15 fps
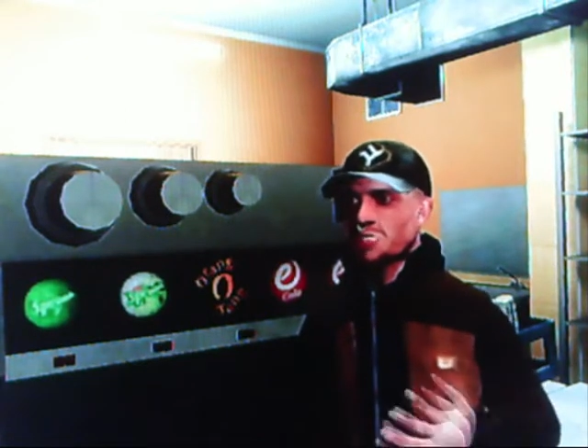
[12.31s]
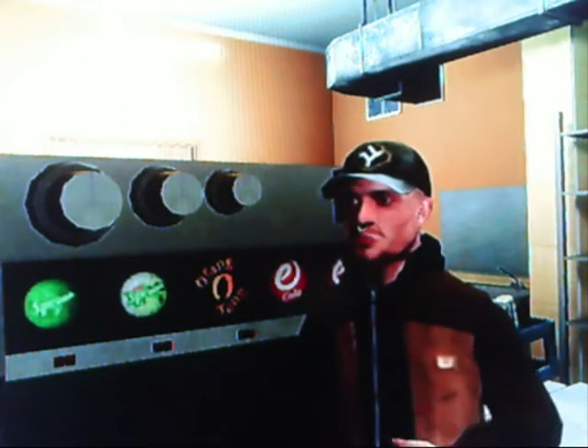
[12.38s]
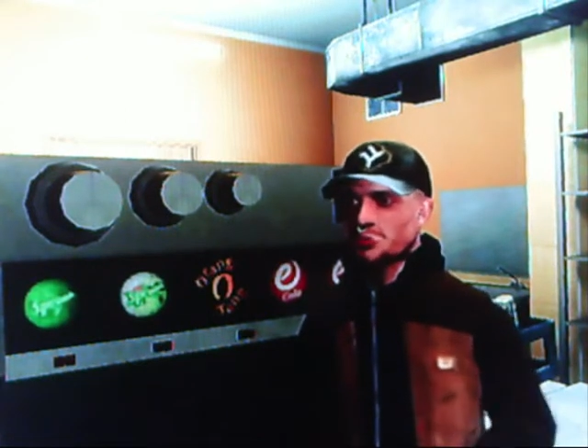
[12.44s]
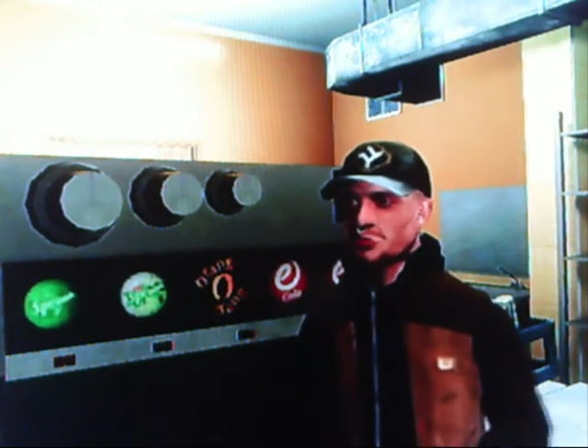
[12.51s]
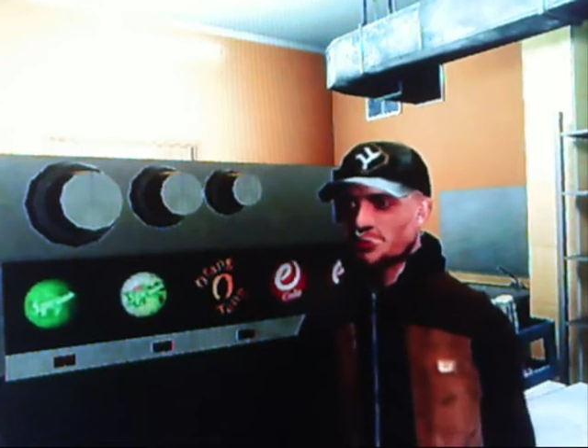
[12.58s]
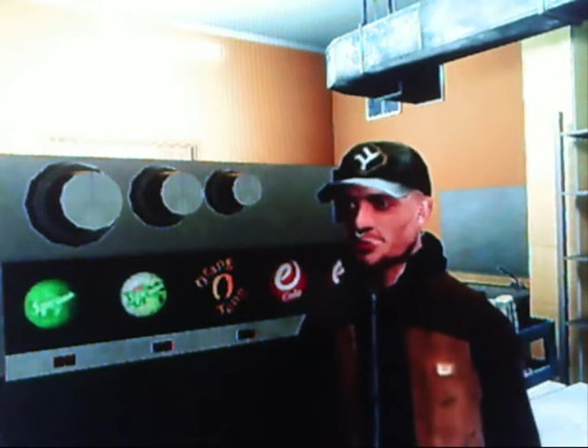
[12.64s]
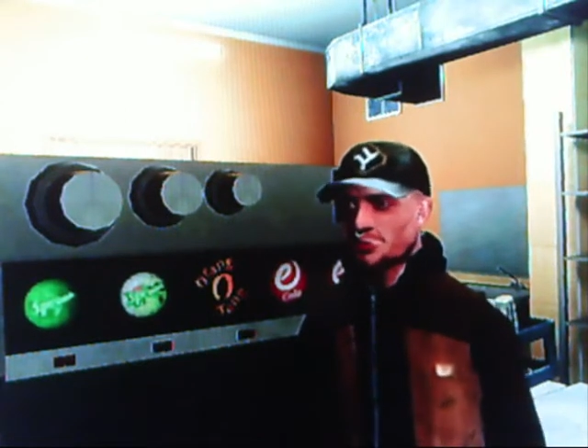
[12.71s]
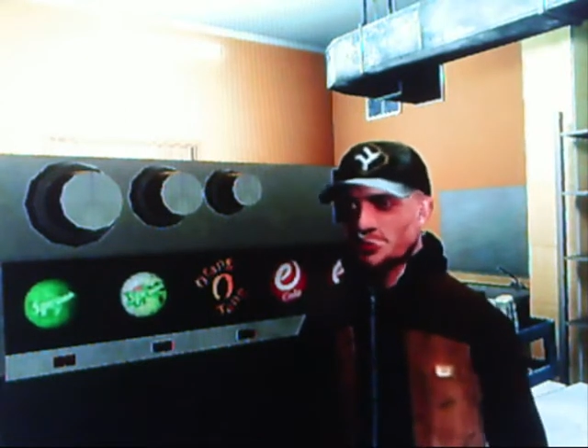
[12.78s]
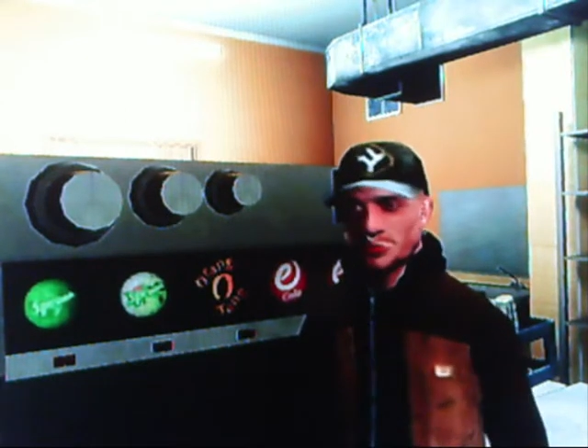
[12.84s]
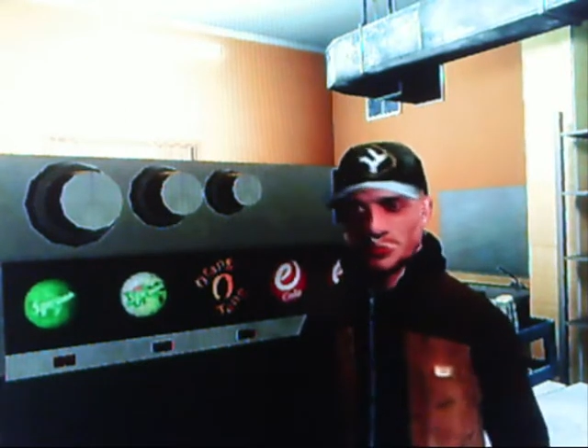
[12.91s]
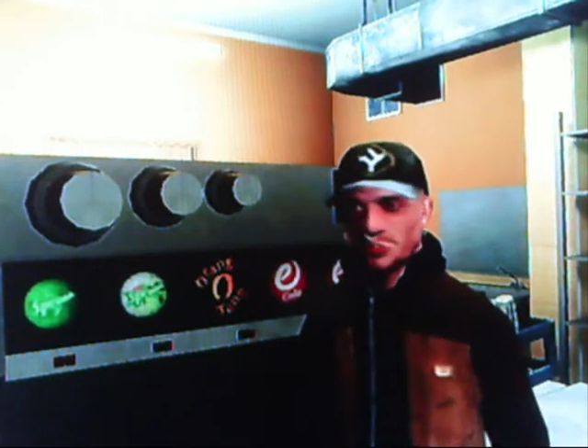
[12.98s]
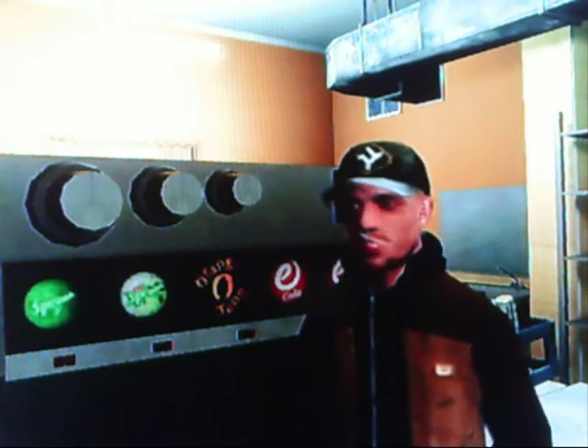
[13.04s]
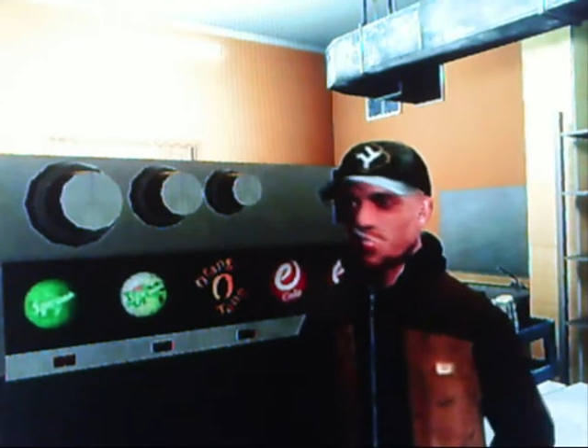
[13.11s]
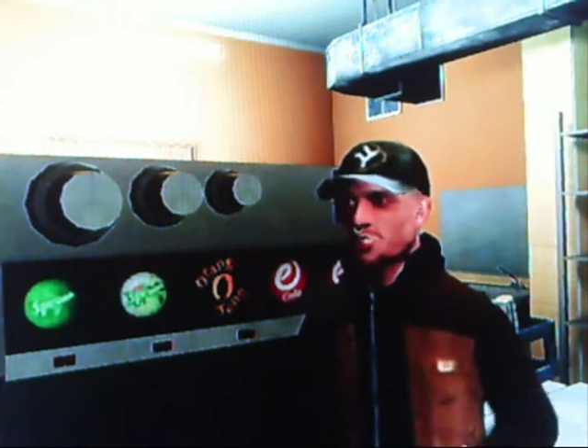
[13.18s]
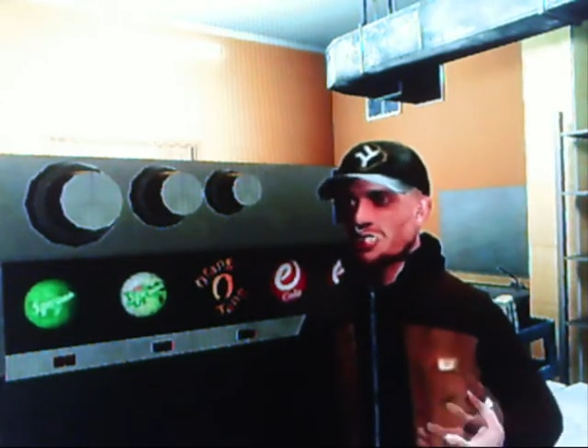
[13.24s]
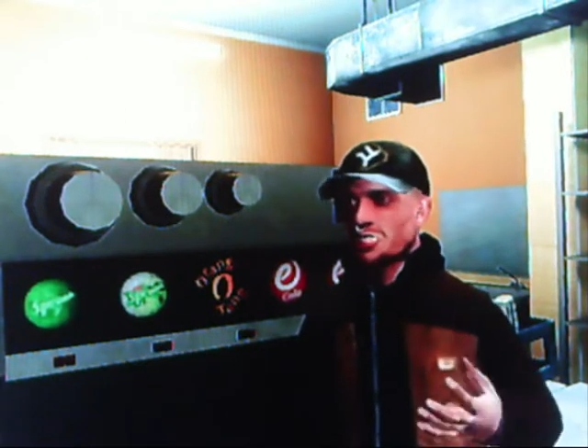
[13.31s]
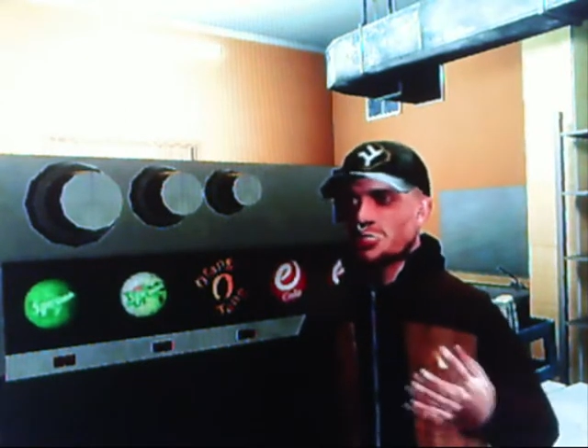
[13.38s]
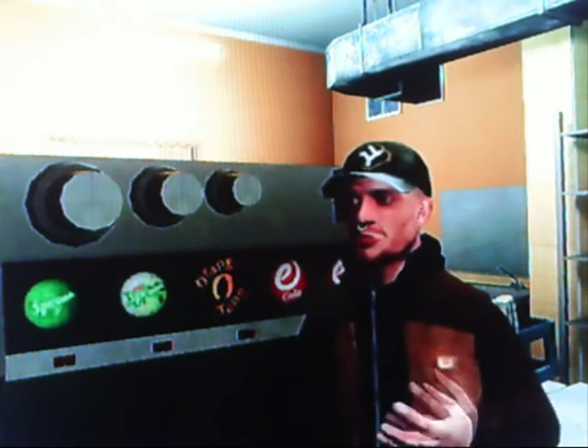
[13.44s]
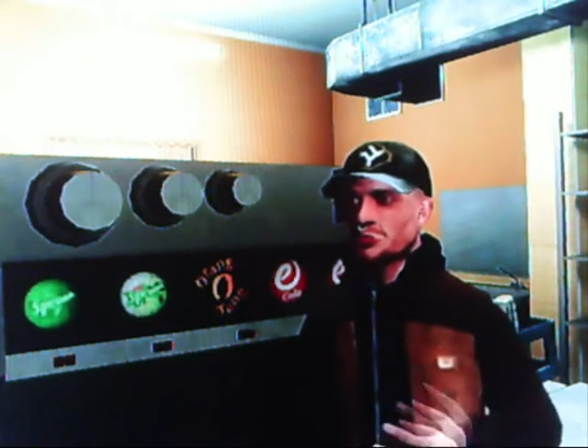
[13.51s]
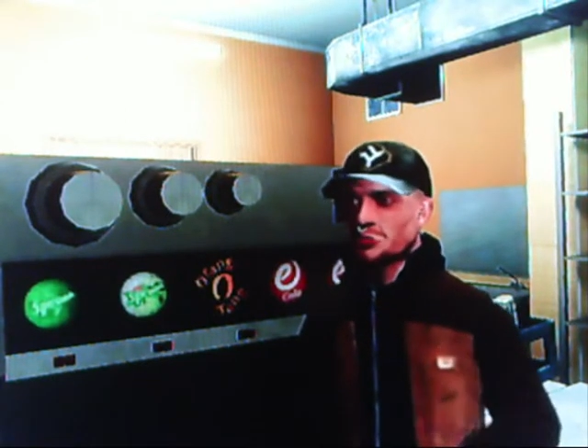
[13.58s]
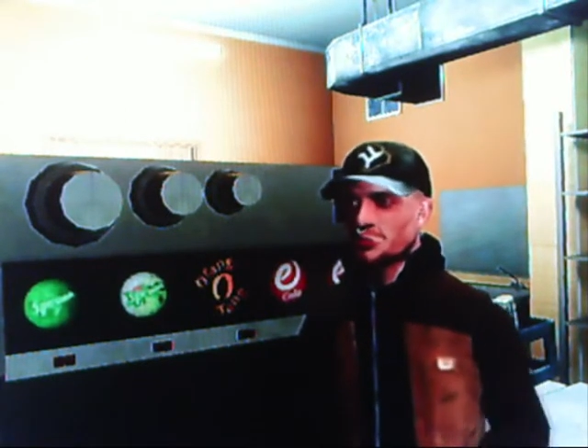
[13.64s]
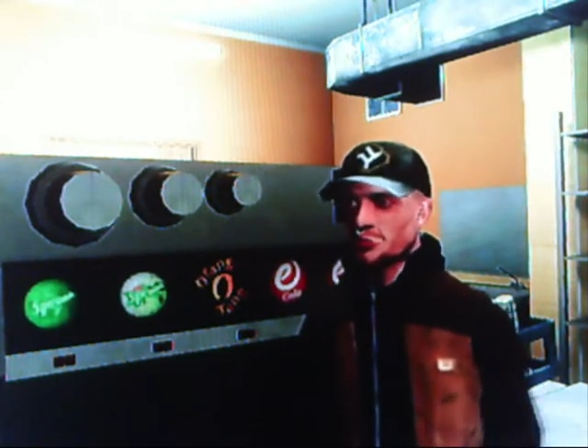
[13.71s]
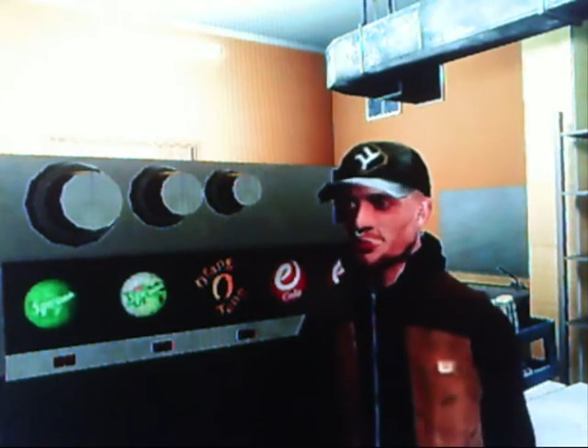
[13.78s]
totally depend upon you,